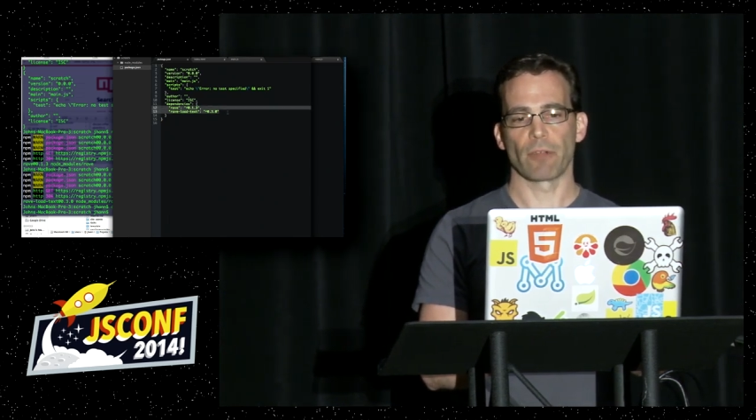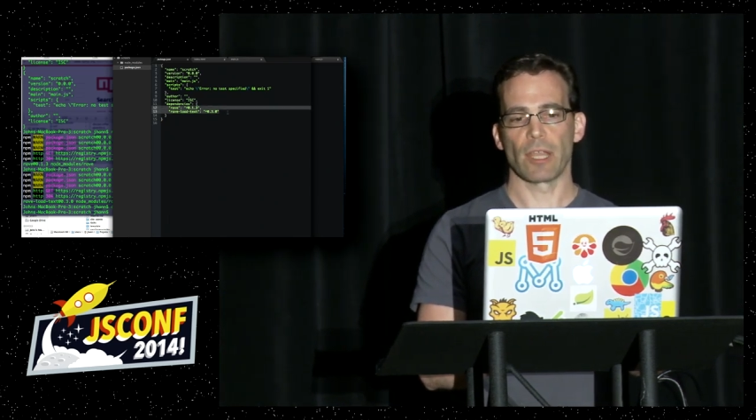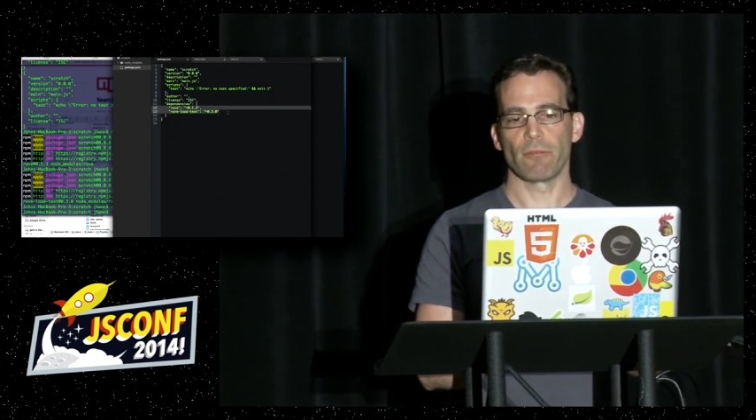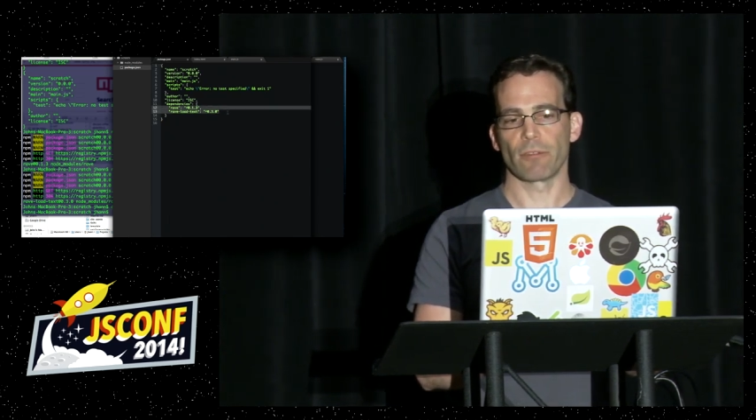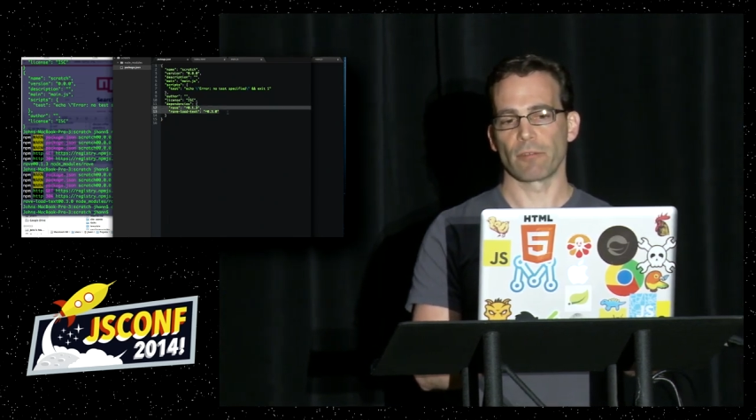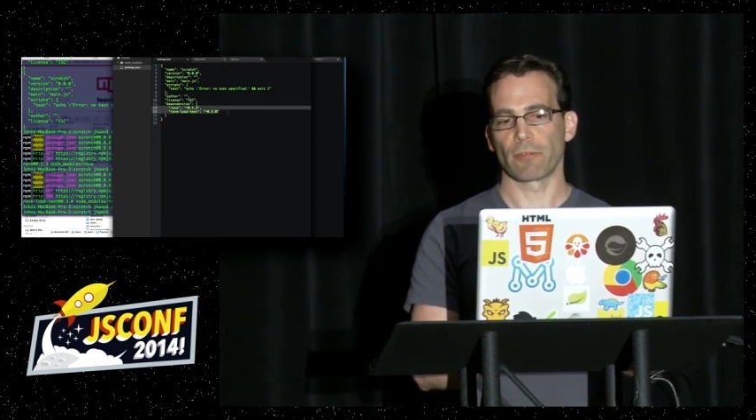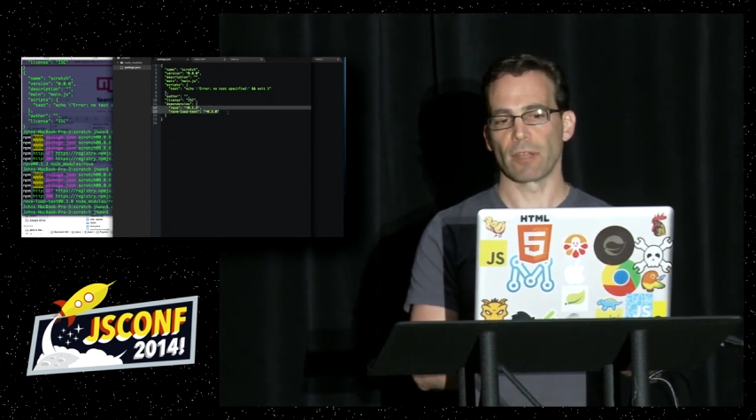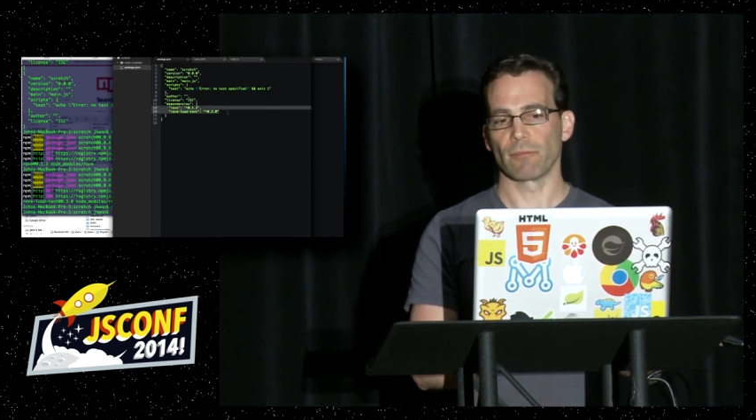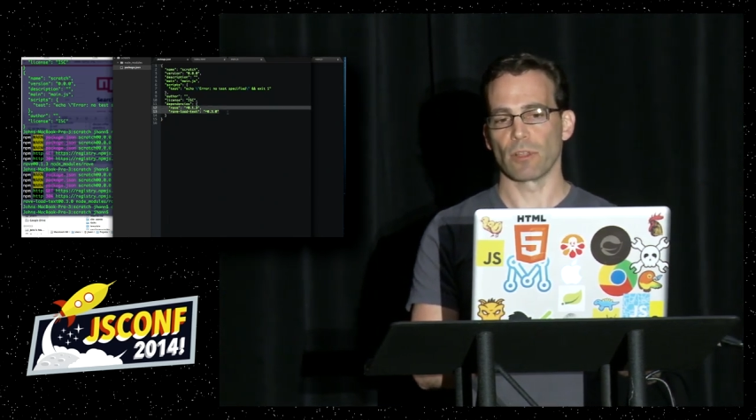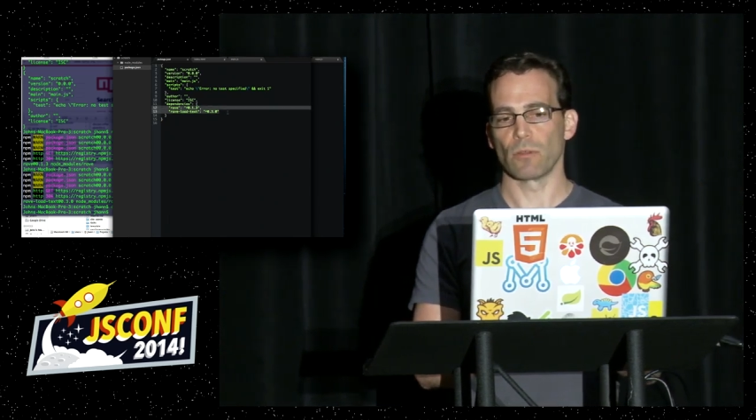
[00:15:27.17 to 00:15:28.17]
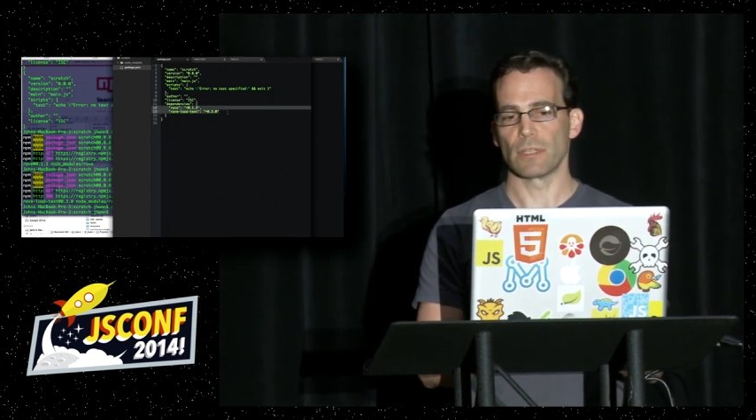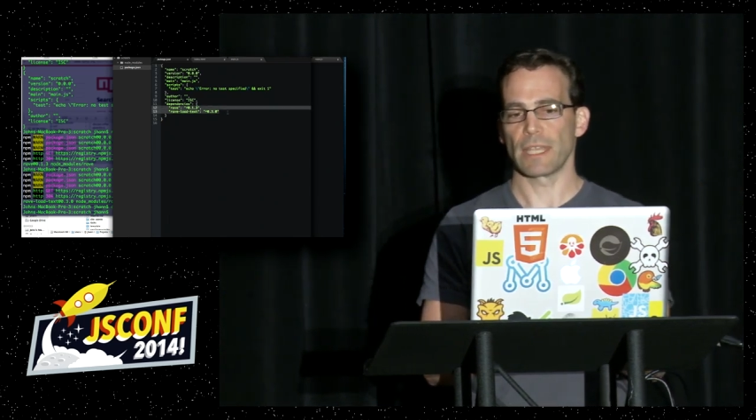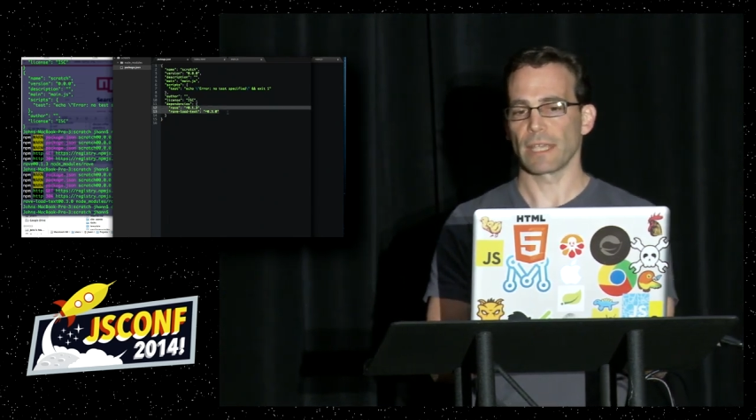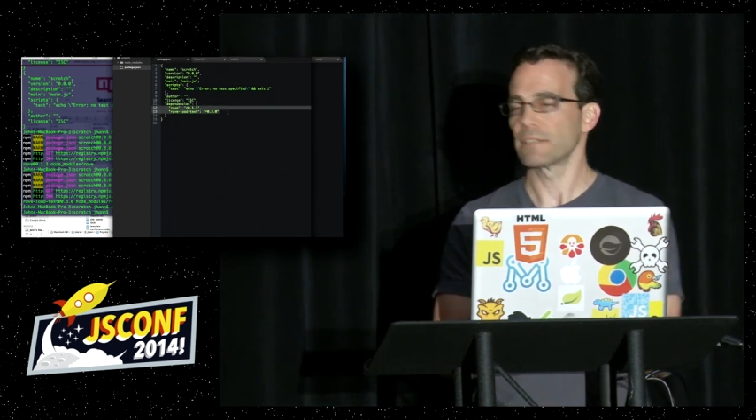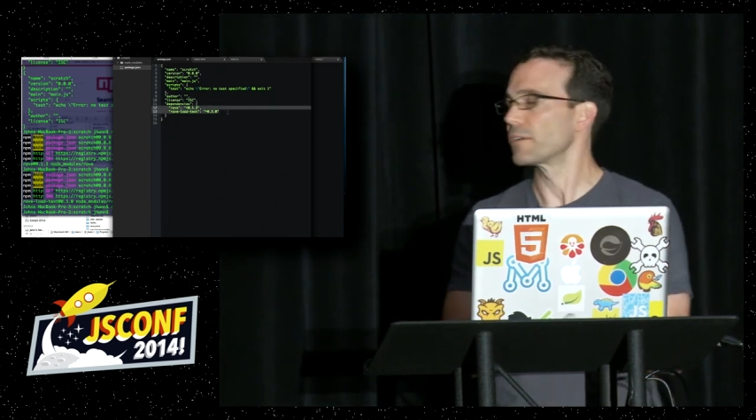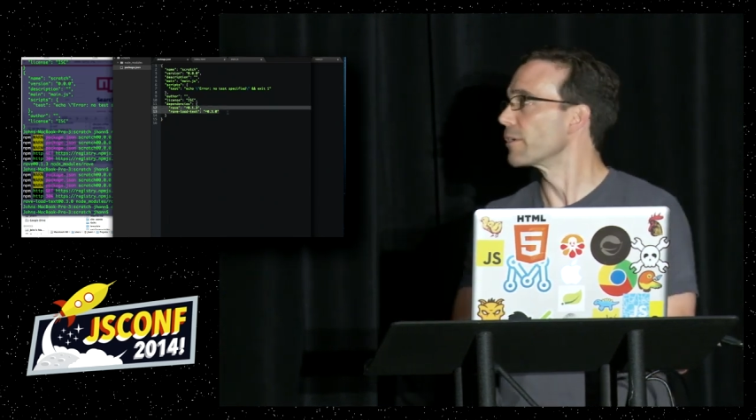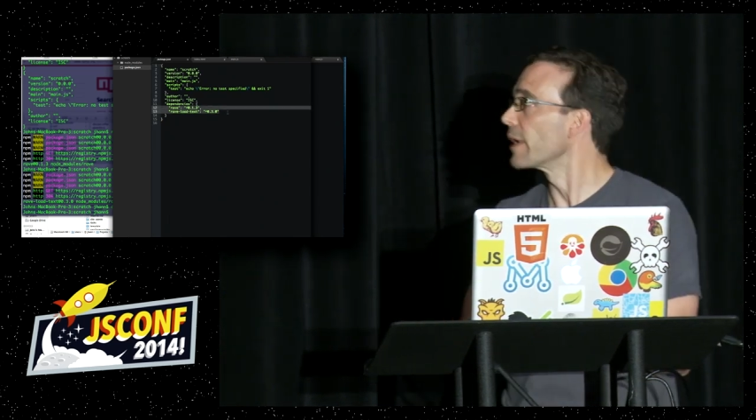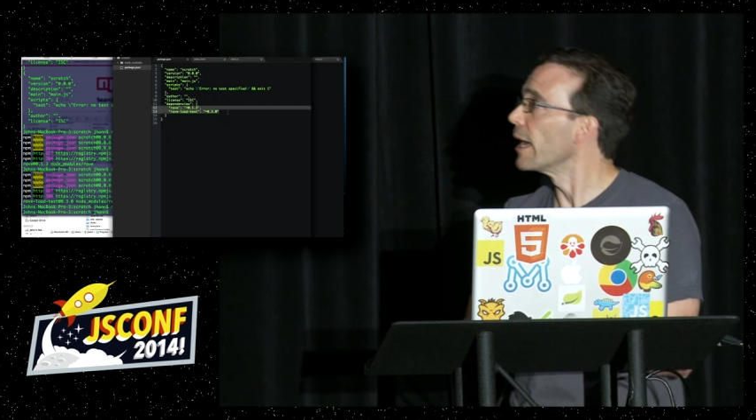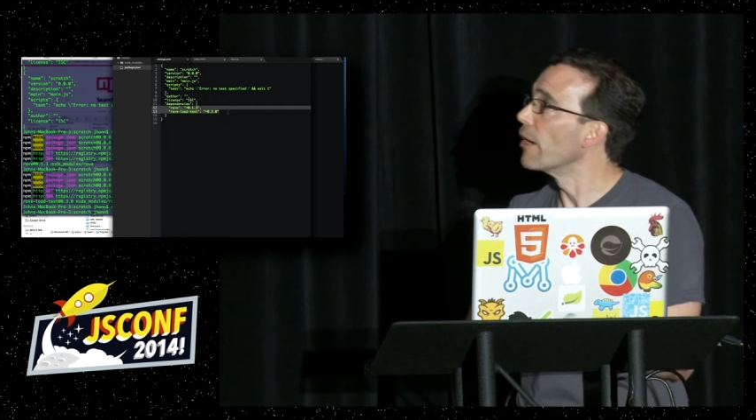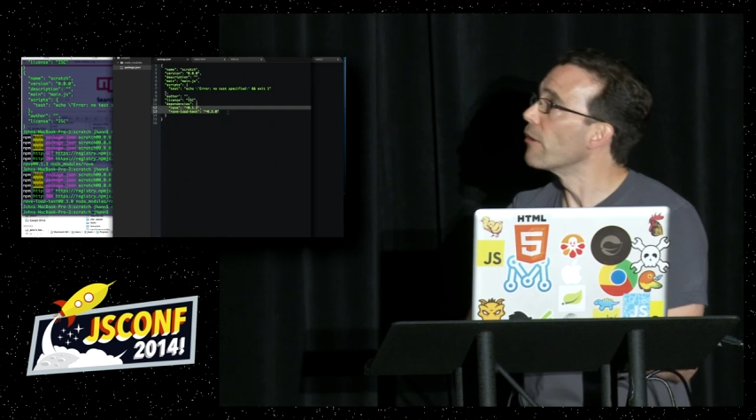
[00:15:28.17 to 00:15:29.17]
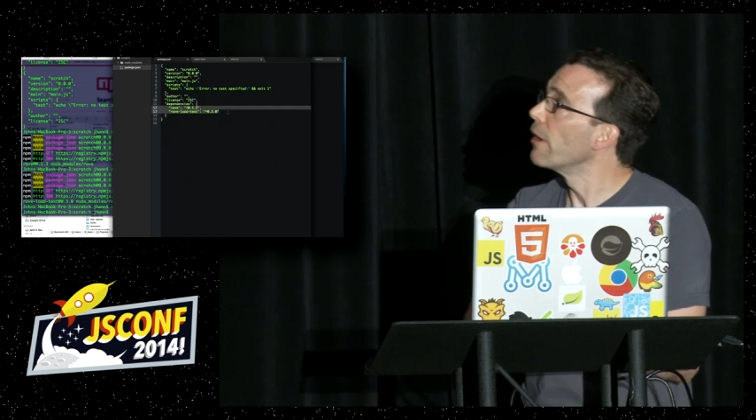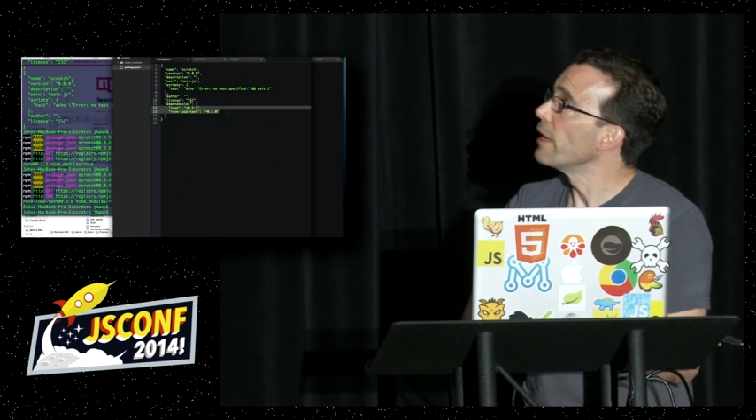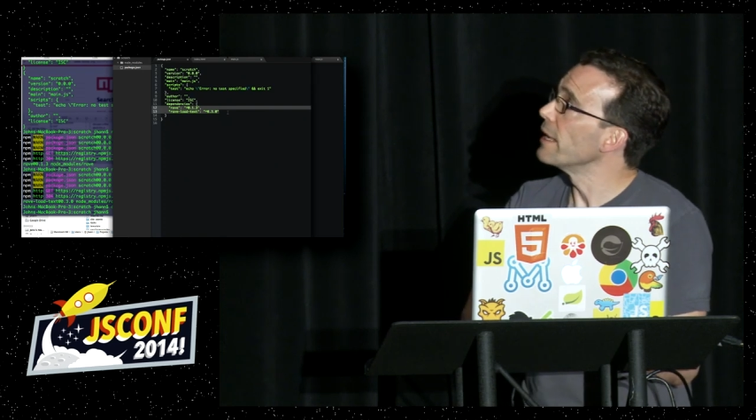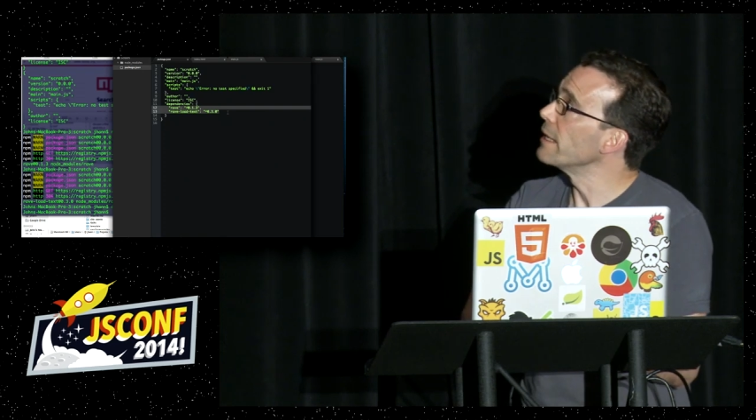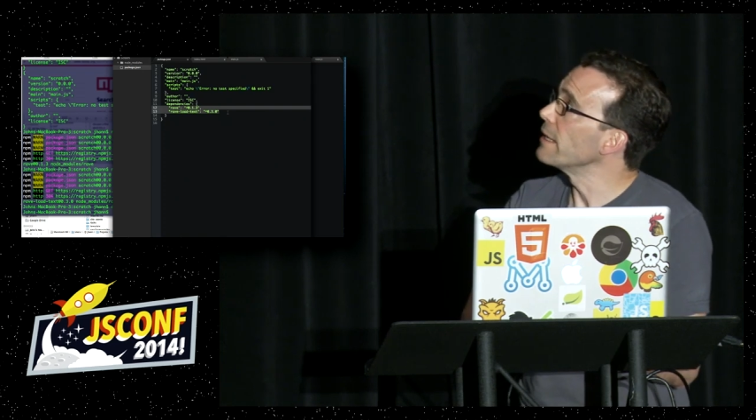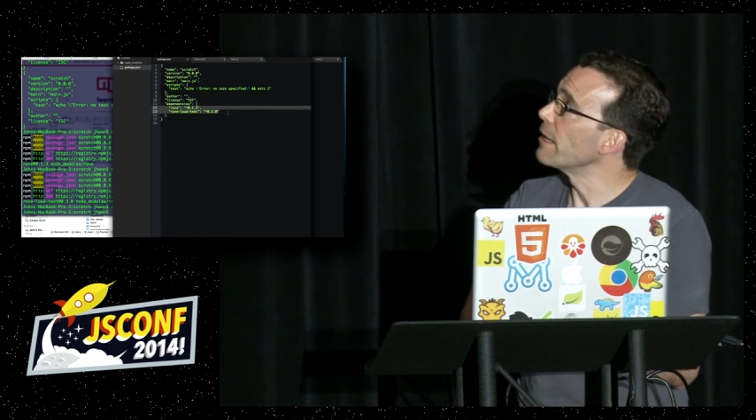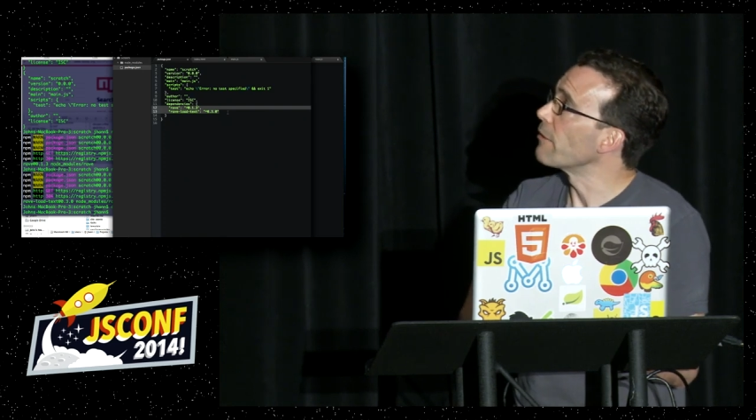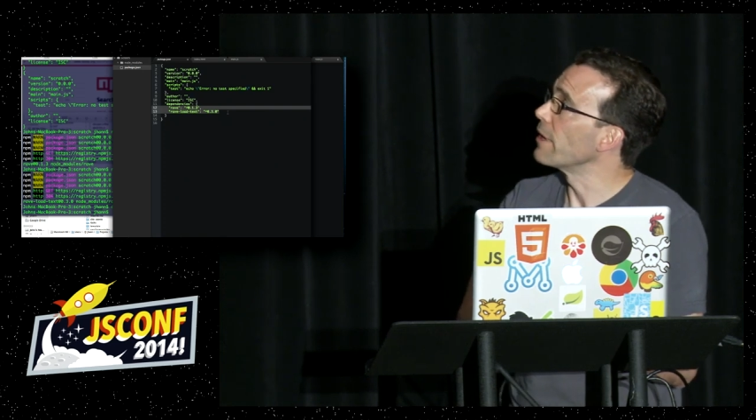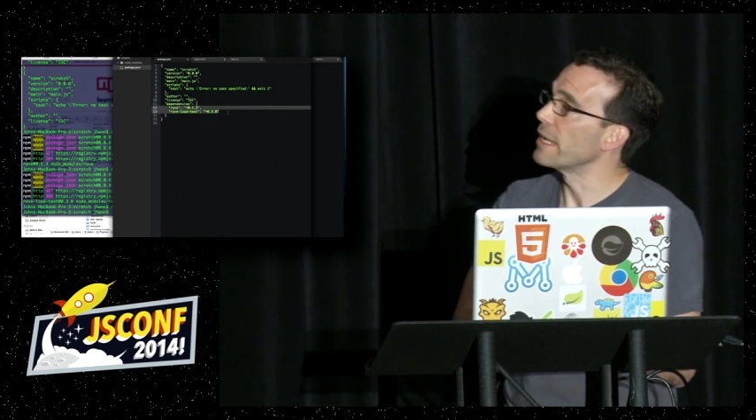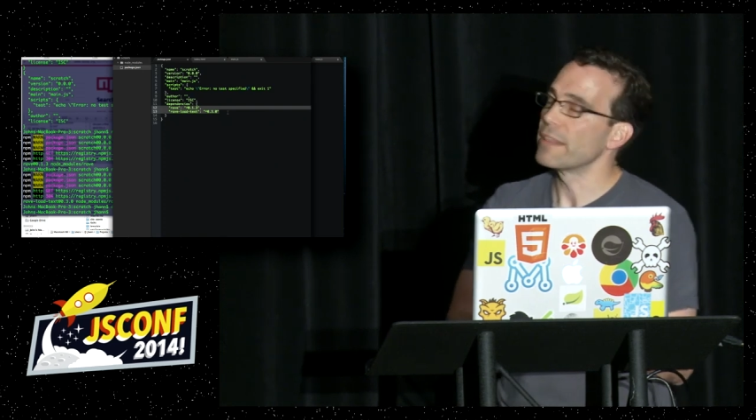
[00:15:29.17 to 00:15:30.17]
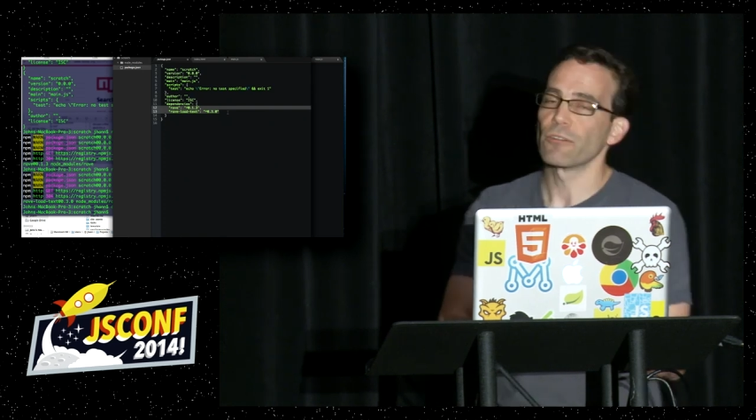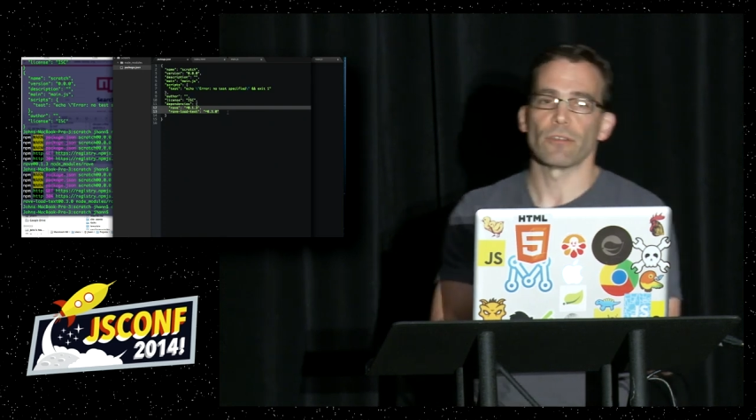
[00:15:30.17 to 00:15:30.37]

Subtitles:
Rave and Rave load text are now in here, and